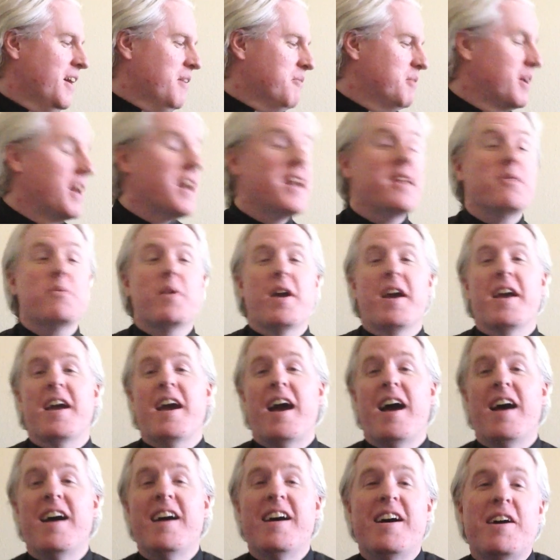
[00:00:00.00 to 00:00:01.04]
But anyway,
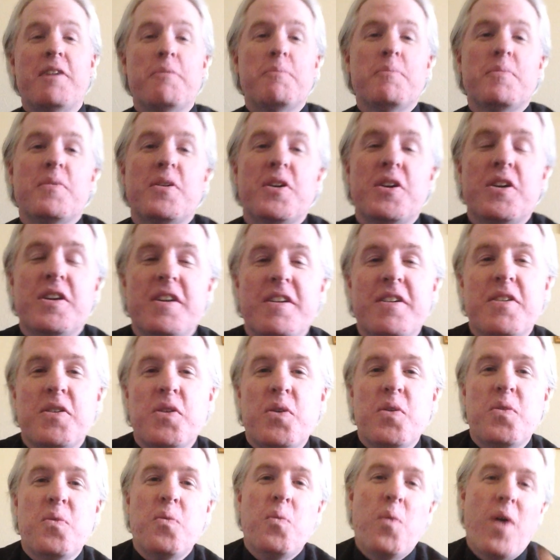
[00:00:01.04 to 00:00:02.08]

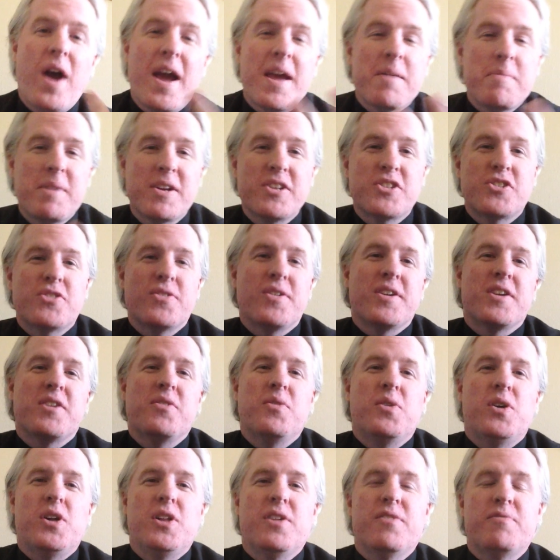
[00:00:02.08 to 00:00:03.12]
why am I showing
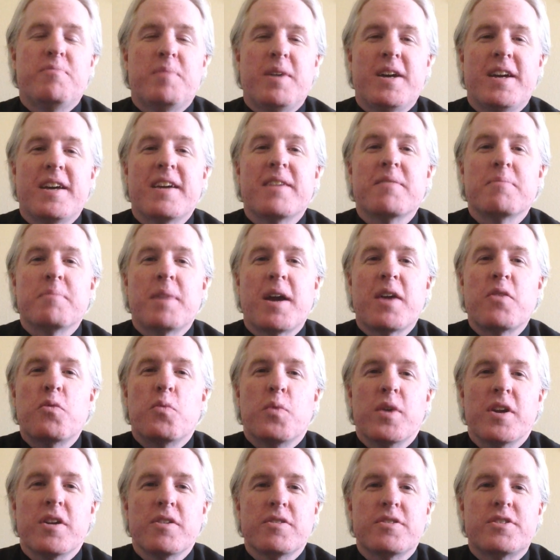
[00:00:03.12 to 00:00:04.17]
you all of my
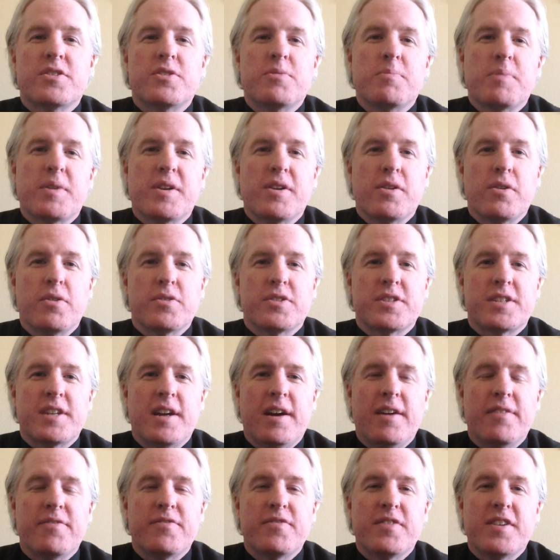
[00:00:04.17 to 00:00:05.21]
weird superhero
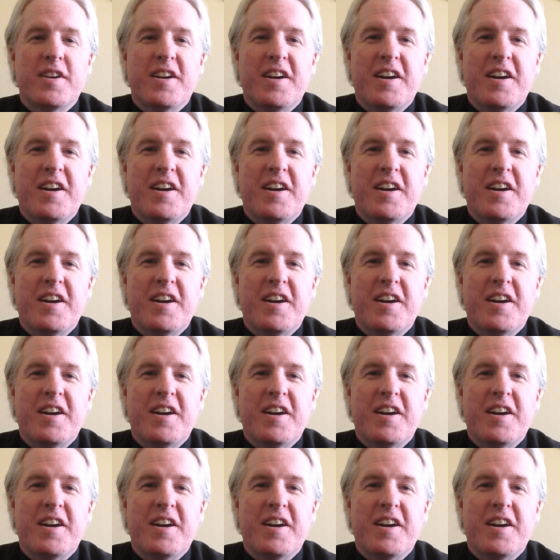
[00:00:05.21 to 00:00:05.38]
stuff?